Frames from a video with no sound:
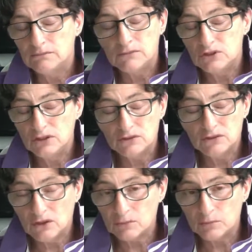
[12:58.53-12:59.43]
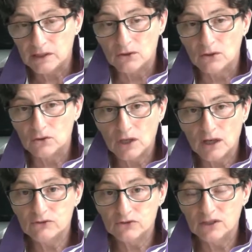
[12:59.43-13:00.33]
she's not my dog, you
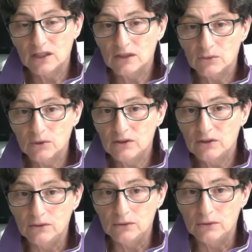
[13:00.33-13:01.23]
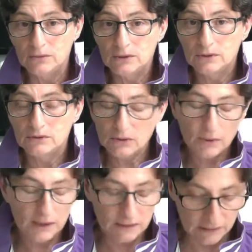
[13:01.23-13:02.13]
have to take her with you. So
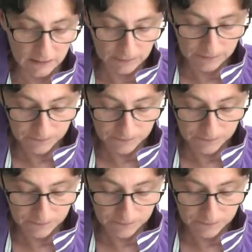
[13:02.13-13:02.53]
I did.